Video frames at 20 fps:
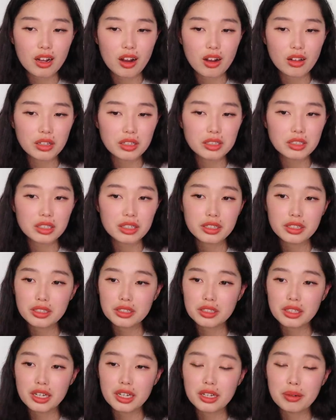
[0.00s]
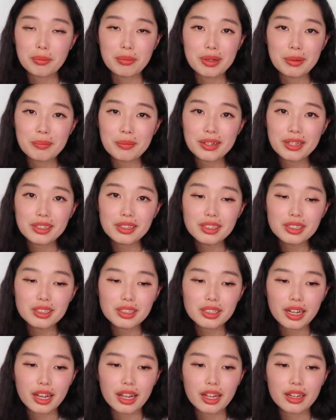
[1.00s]
College is a
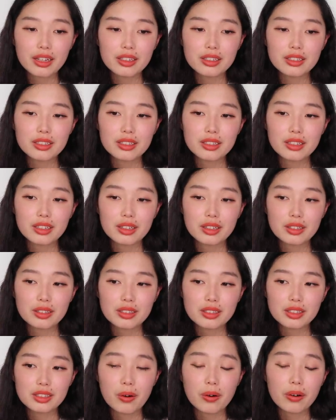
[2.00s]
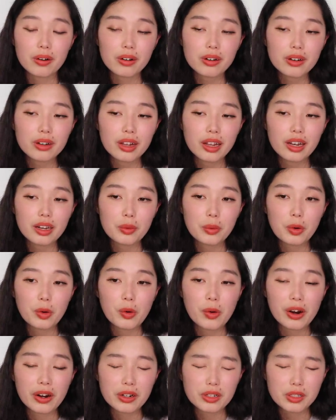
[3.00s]
commitment, and it's hard, and it
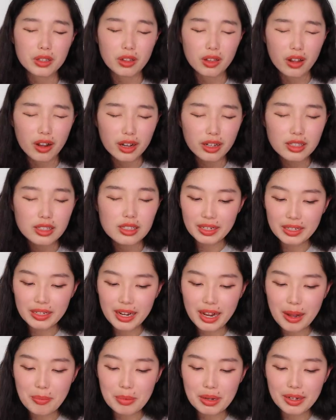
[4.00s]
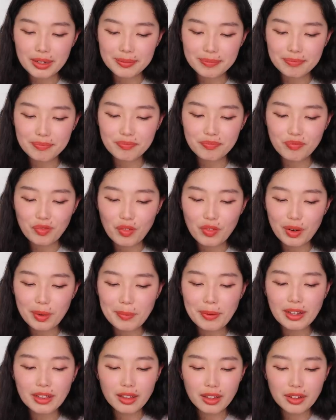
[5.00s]
requires a lot, and yeah, but for
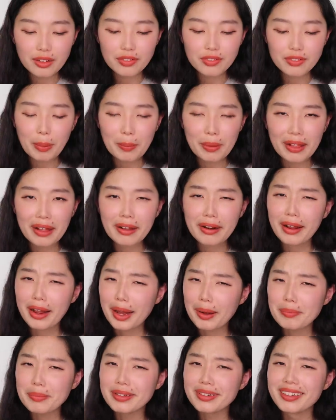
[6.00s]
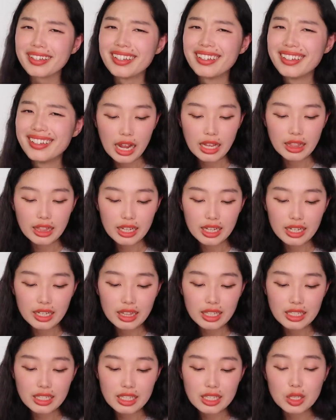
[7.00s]
my life, I'm glad it happened. I
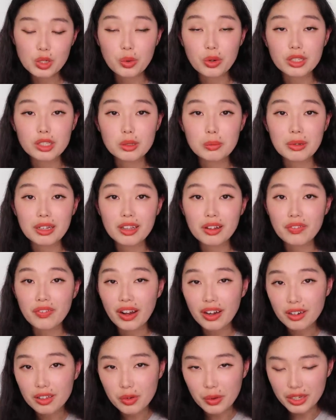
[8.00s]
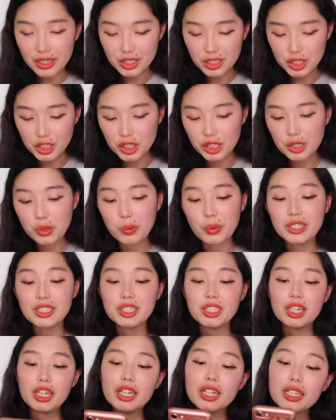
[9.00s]
think this is going to be the final question,
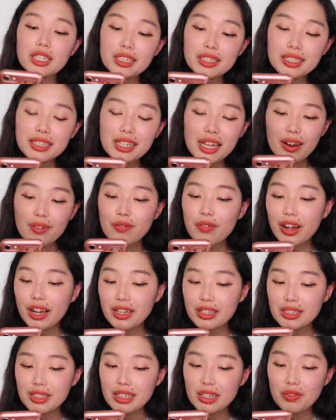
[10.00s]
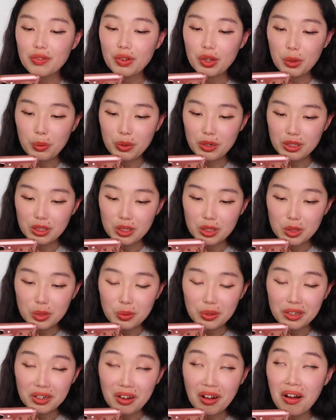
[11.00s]
which is advice if you were to
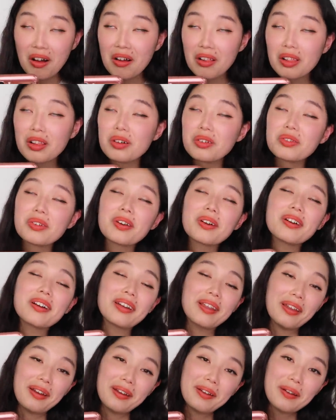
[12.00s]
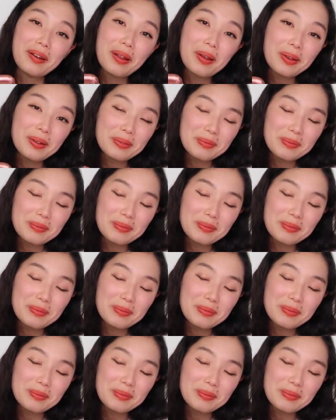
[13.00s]
do it all over again.